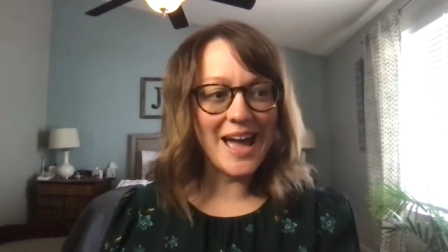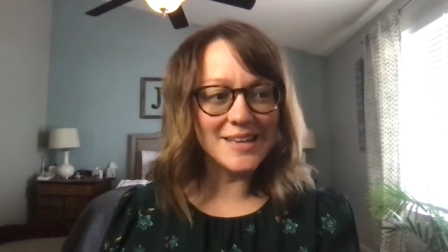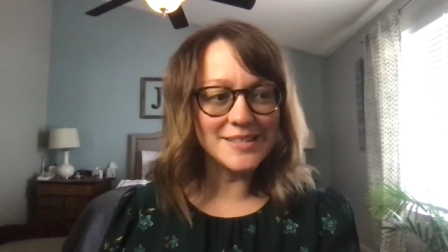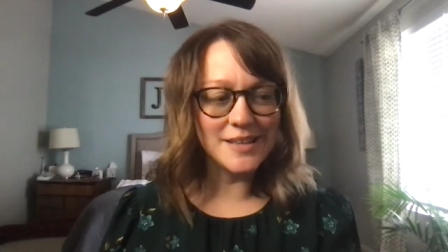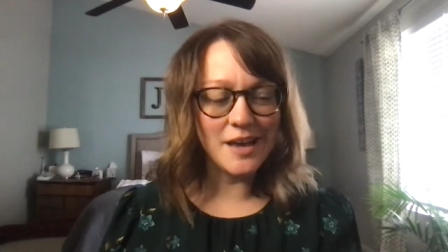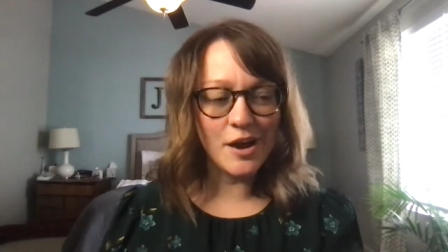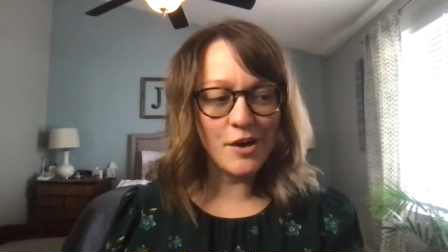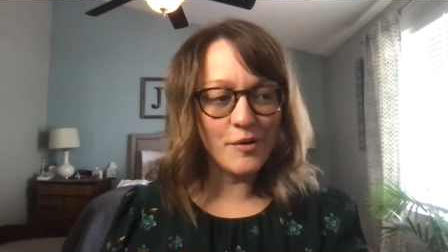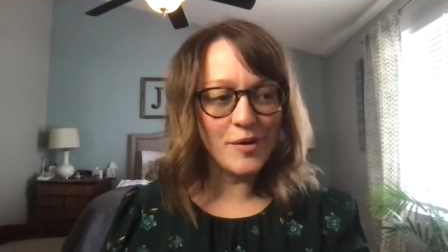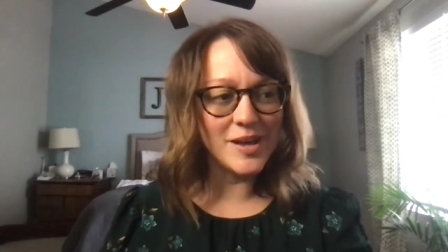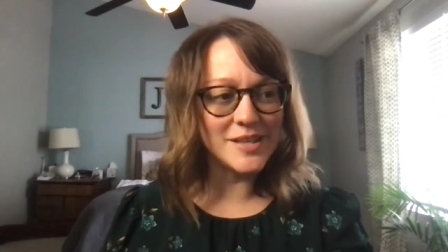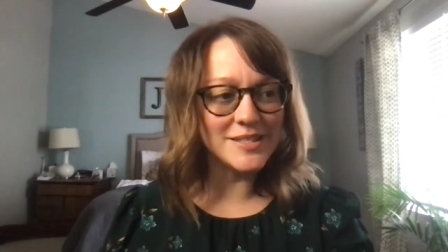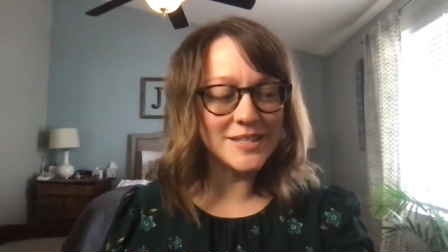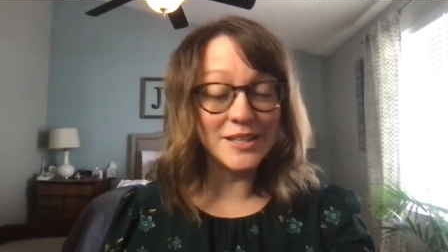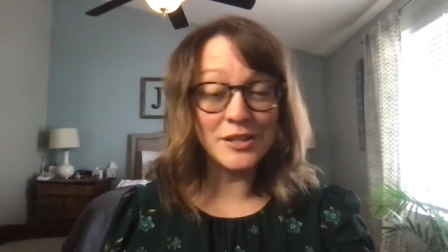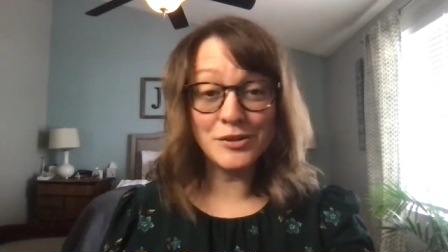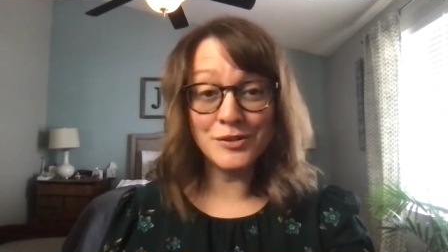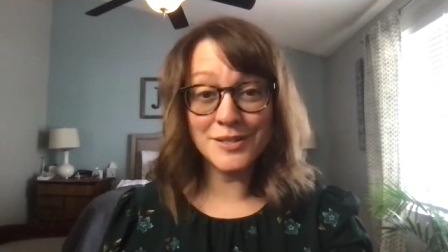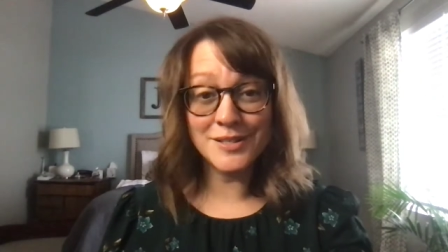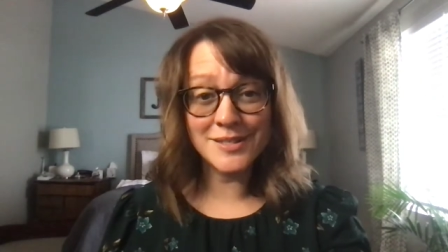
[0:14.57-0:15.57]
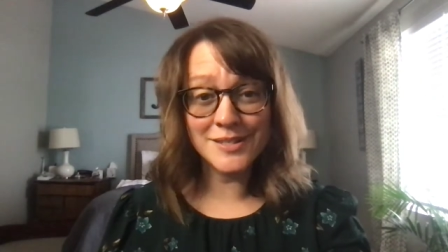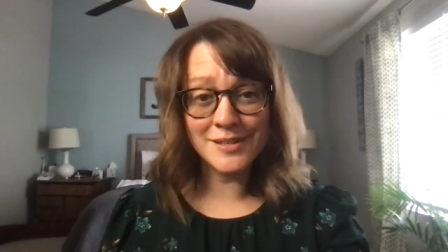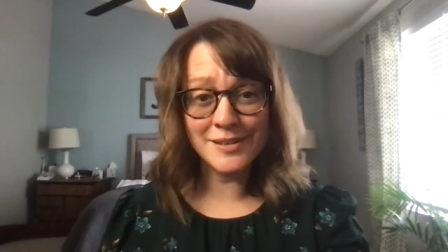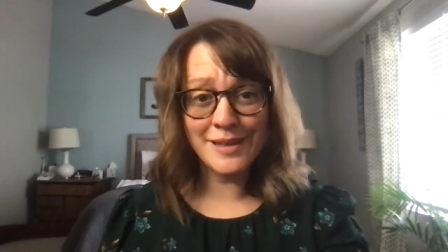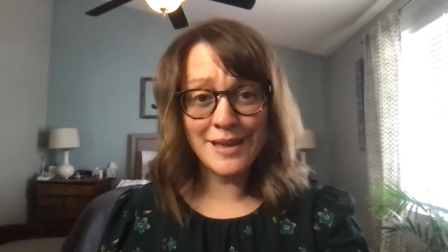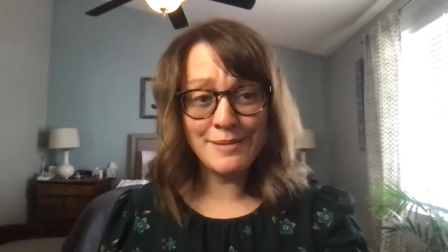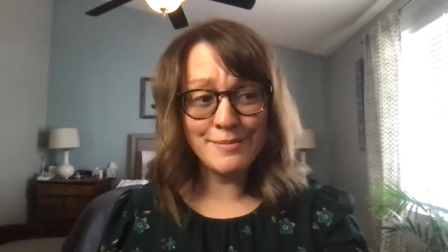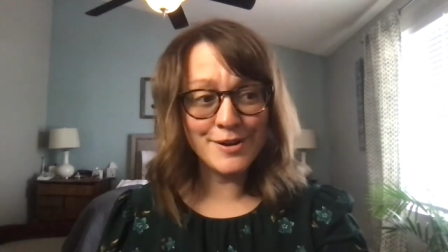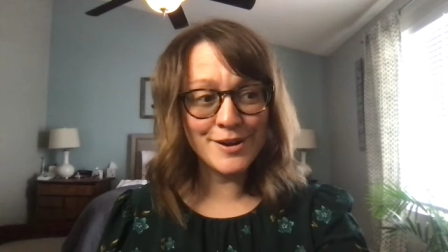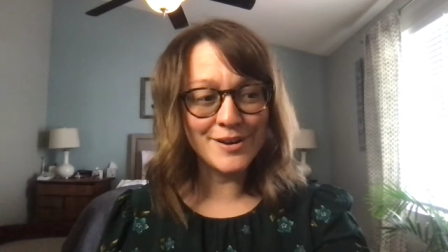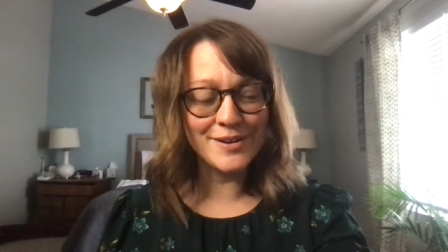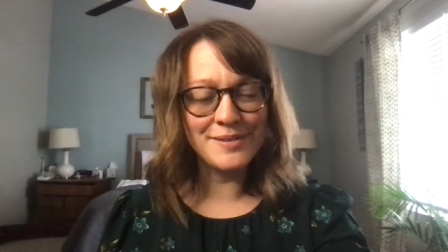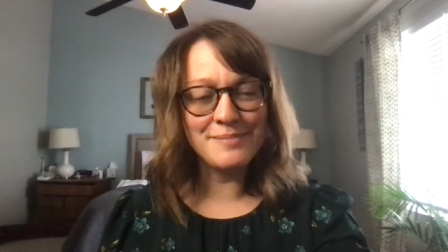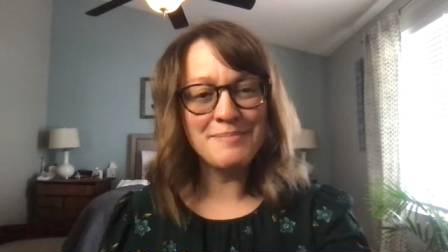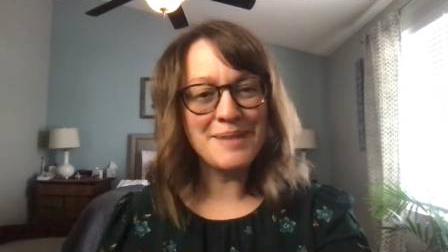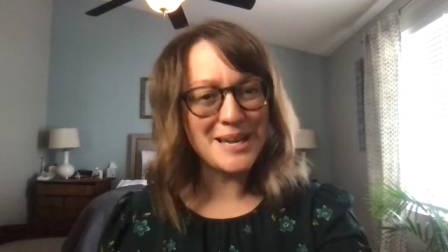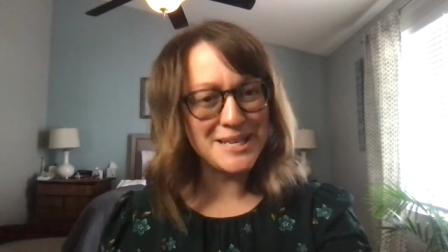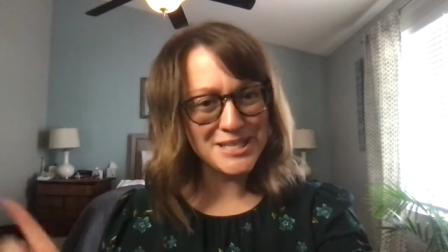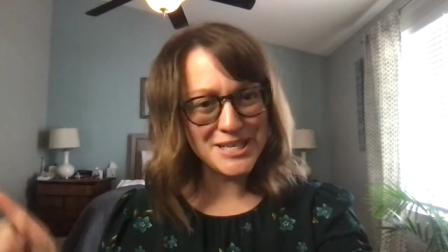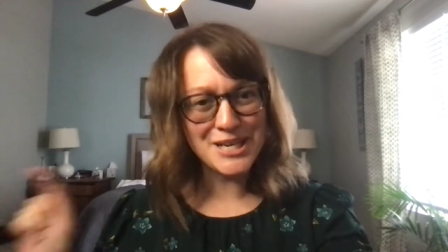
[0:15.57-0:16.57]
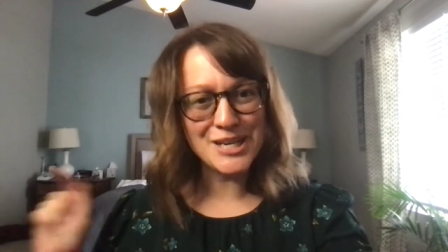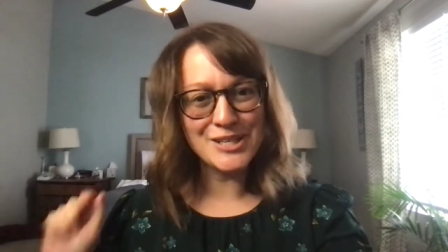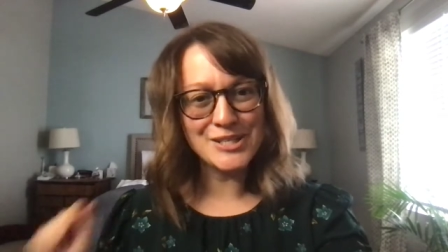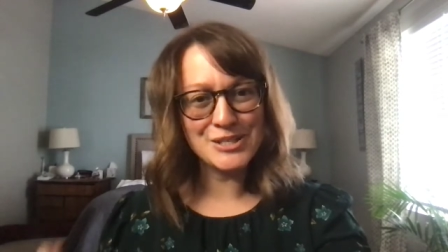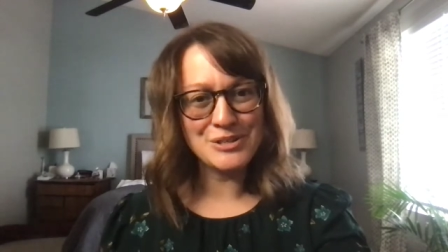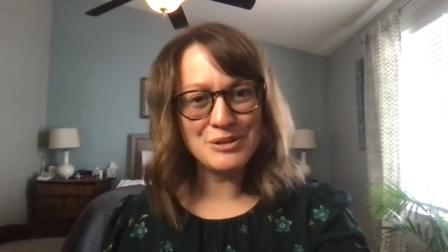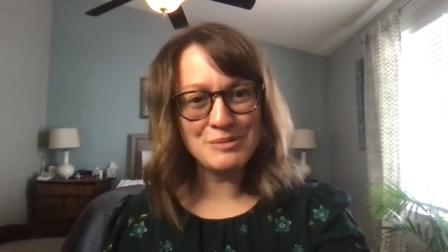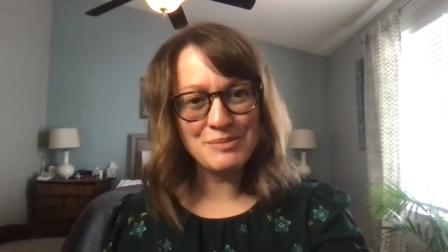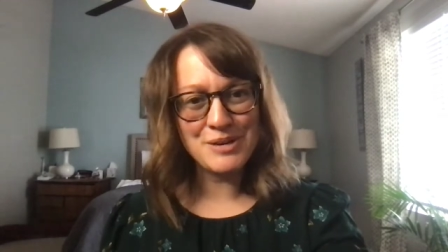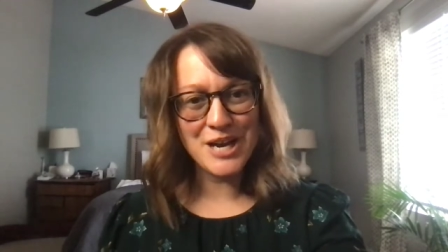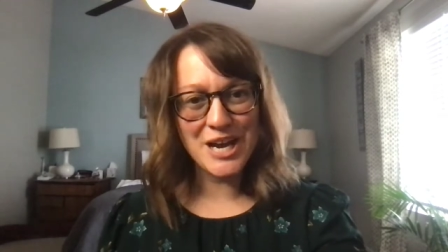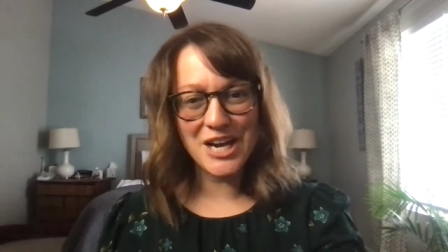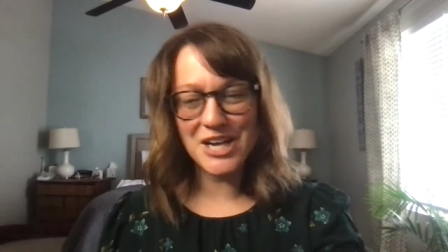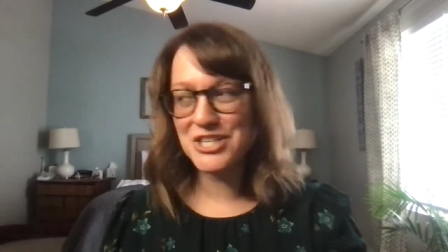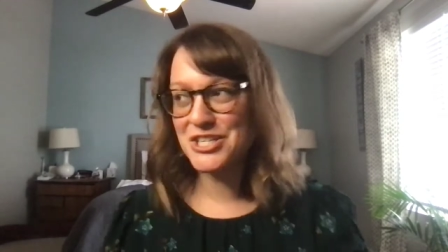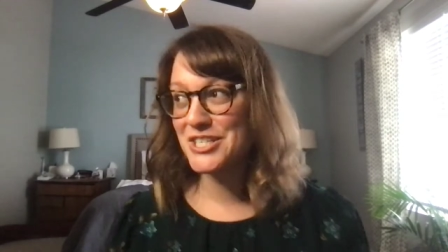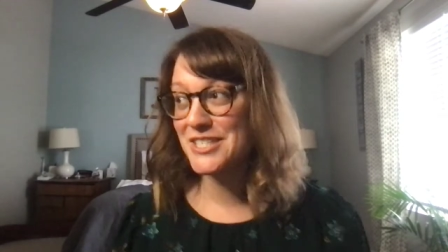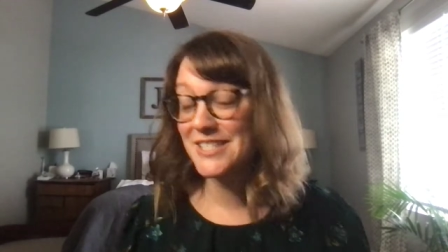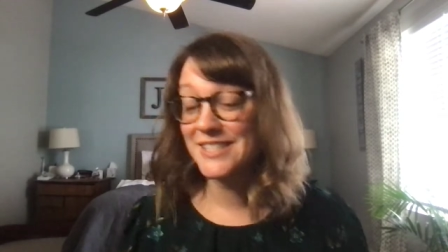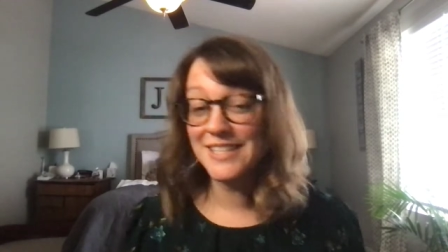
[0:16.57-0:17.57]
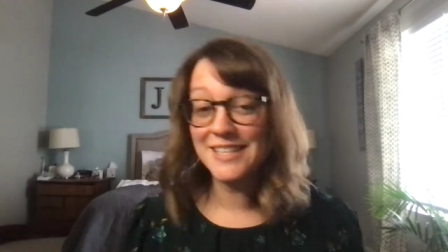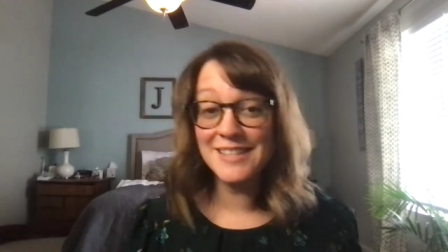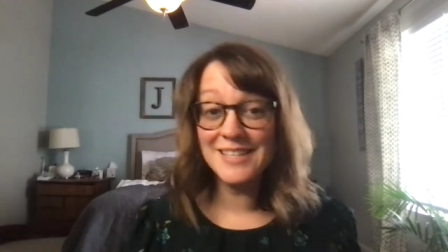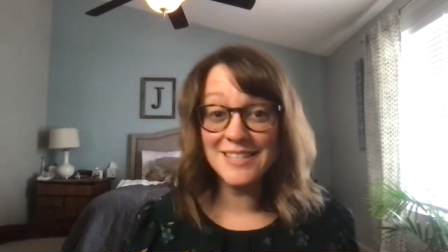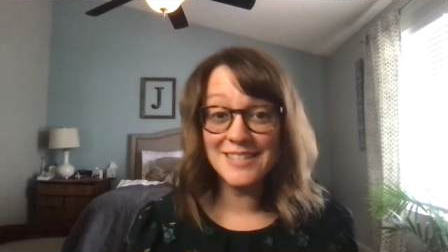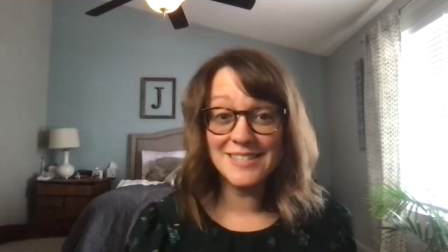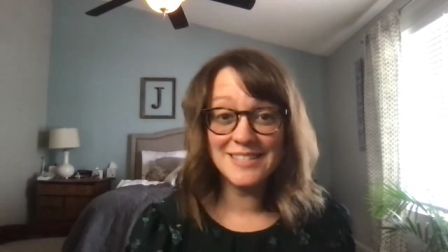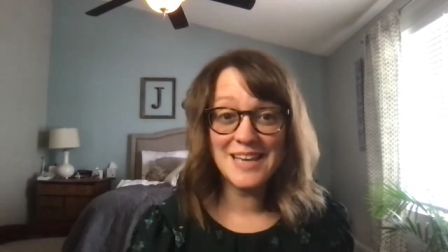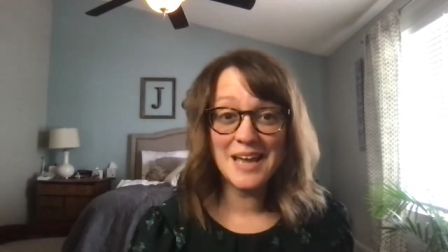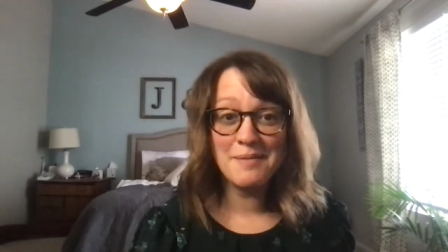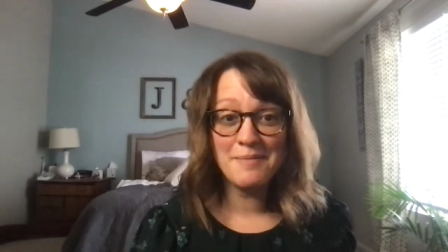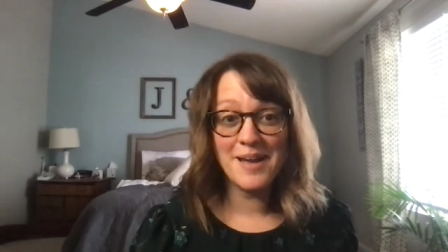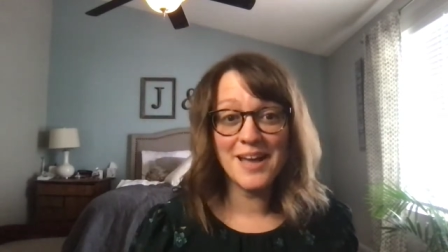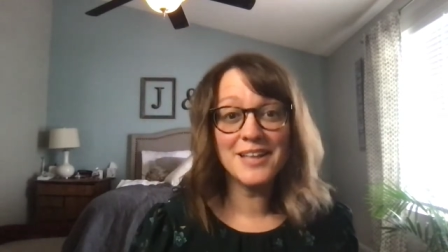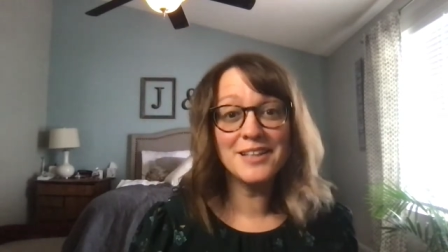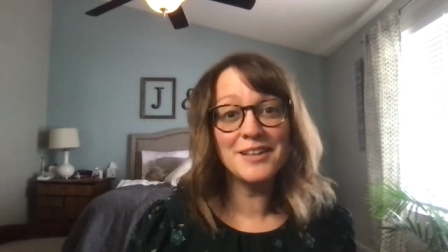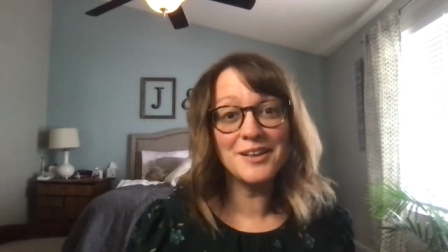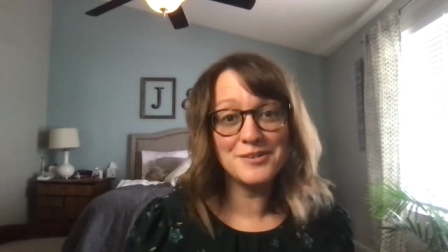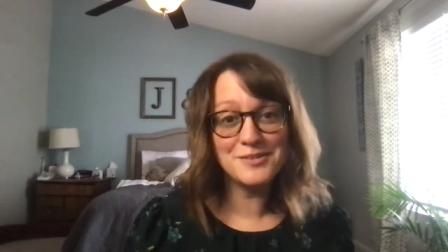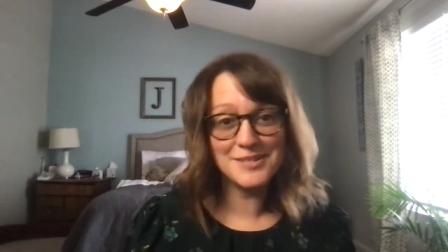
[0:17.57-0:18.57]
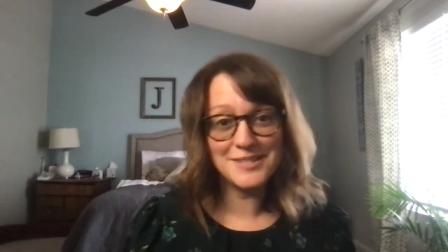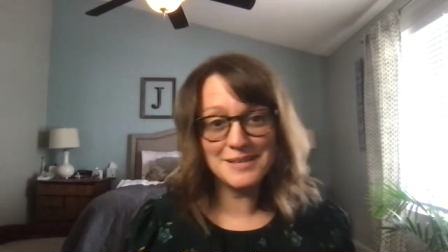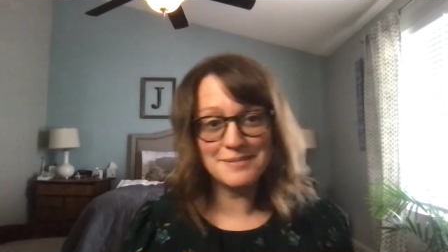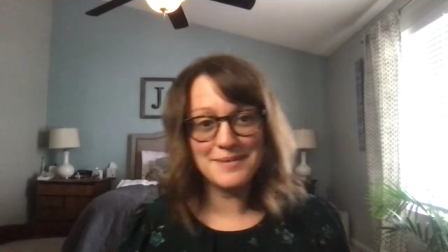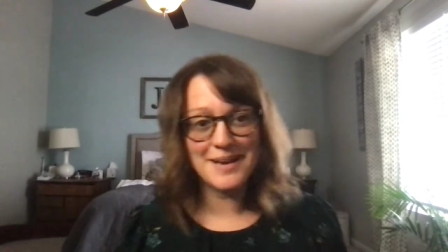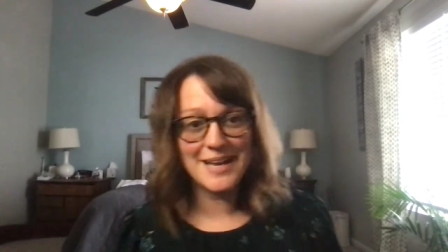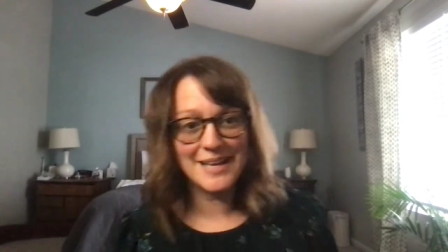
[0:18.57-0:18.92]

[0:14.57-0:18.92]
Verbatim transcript: as always, a little disclaimer my dogs are obnoxious, and this time I closed them.